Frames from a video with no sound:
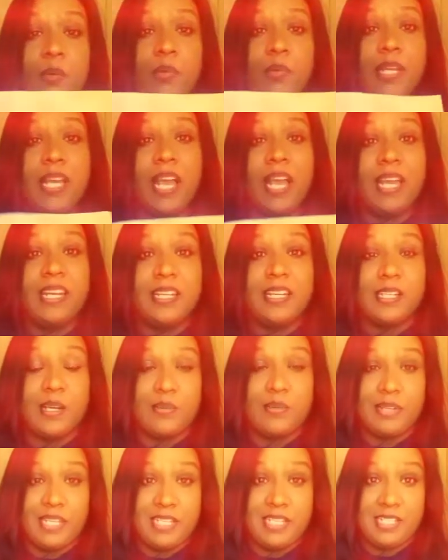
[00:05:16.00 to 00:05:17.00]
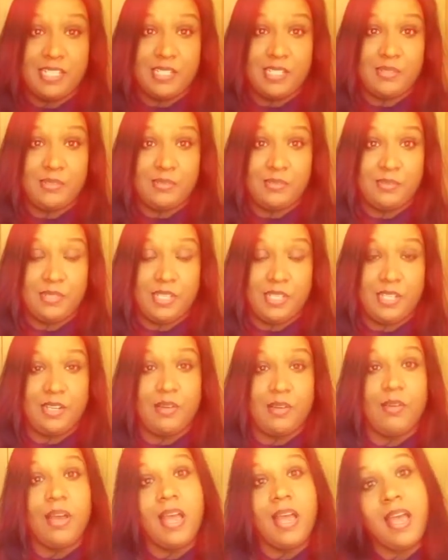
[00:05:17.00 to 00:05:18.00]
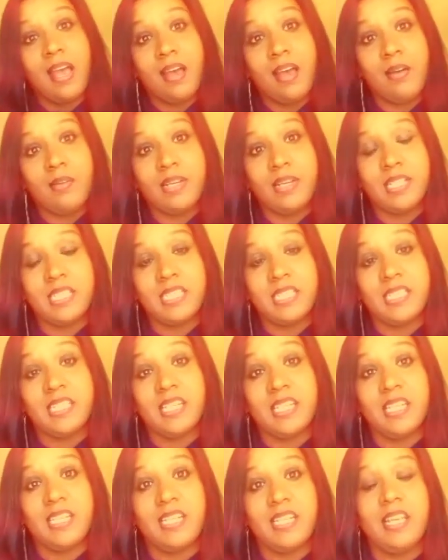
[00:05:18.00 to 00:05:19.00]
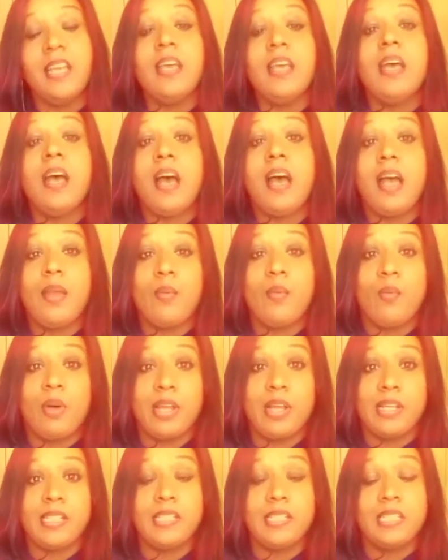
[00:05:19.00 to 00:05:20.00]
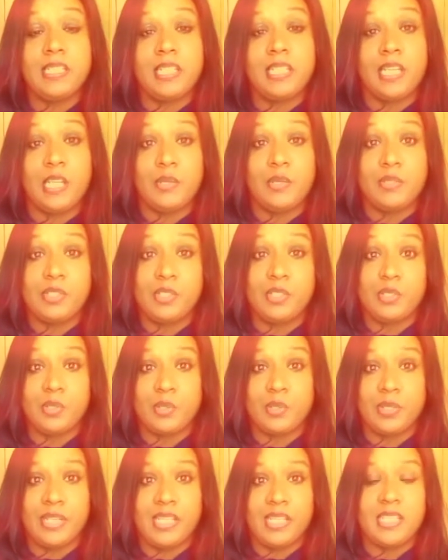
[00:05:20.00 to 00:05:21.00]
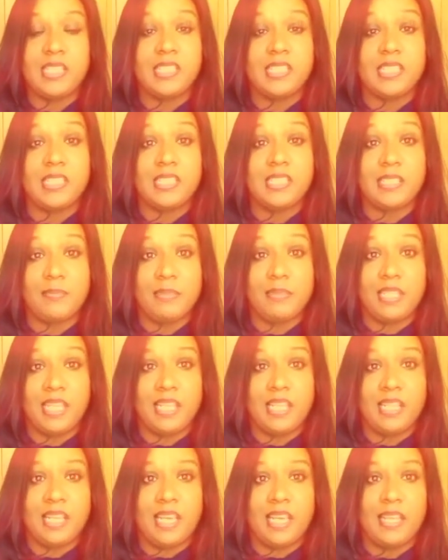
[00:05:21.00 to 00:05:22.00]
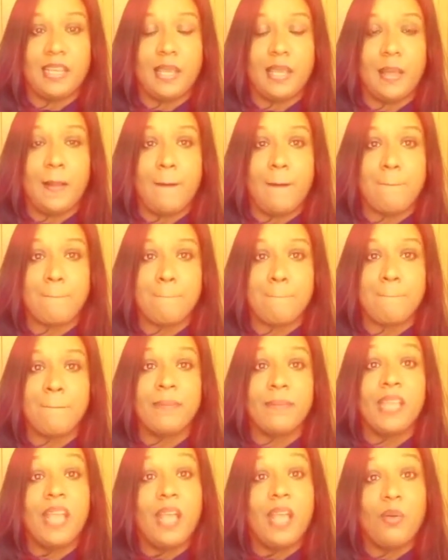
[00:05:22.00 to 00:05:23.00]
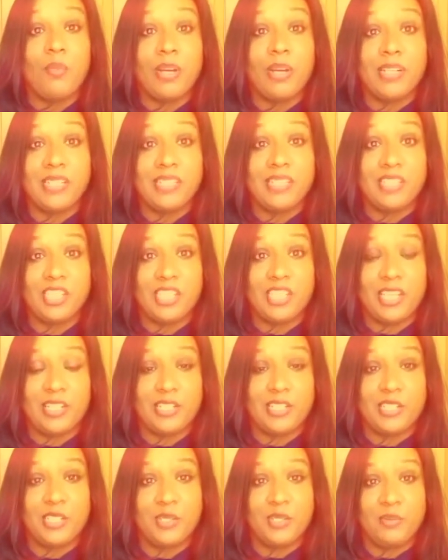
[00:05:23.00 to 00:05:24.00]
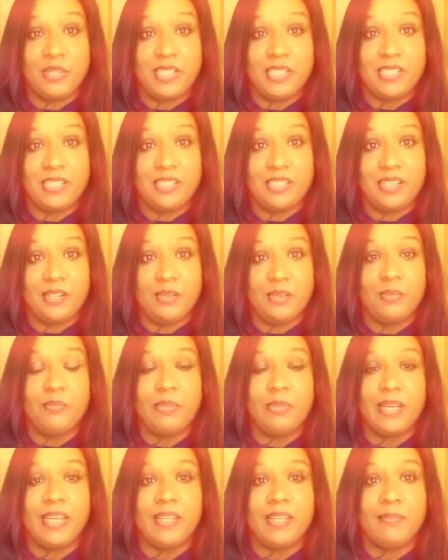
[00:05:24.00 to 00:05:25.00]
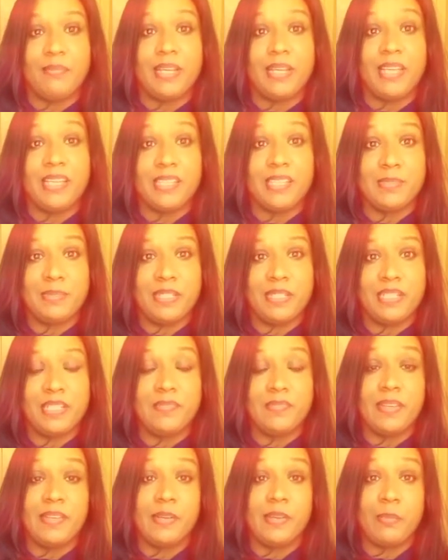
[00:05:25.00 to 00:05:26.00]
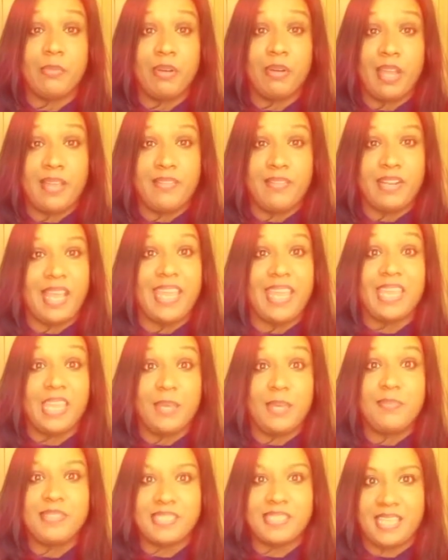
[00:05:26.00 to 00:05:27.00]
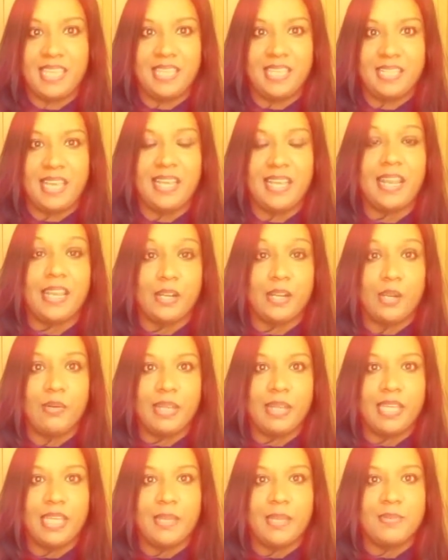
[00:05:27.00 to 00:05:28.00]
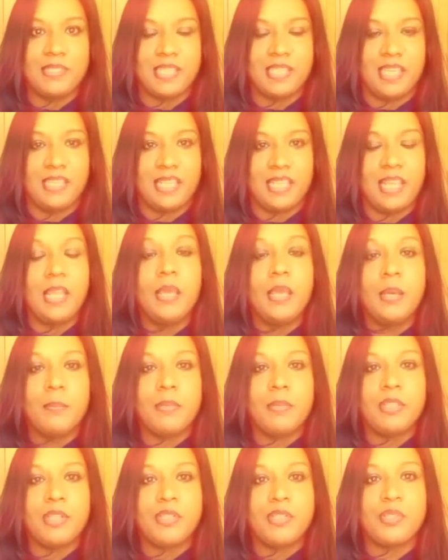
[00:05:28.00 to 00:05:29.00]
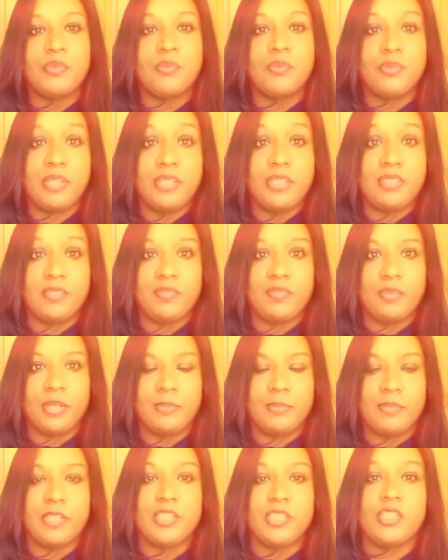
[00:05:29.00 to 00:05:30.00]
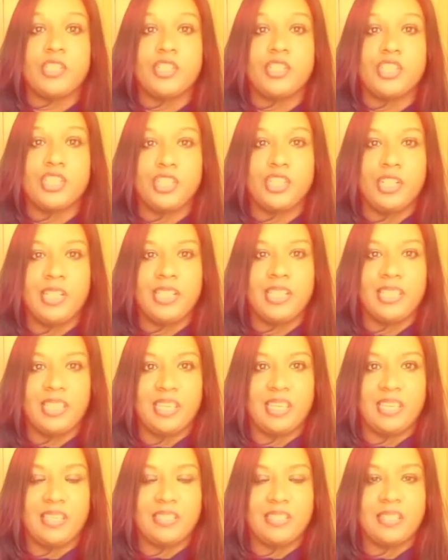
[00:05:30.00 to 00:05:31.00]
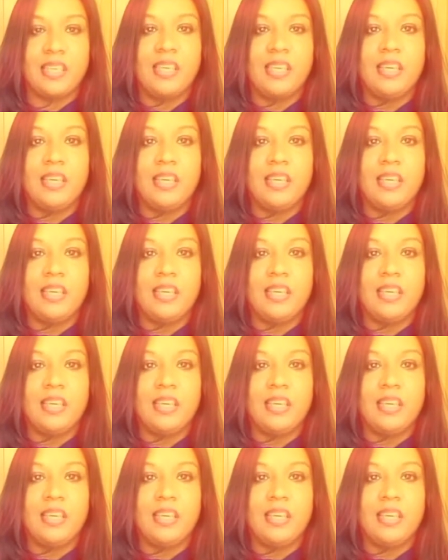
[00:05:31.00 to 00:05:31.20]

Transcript: we kind of go into, you know, how it's done, I wanted to tell you a story. This is something that I wanted to share 2 weeks ago, but my husband is very private. I keep saying that. I know I keep saying that, but there's a reason for it, because there are certain things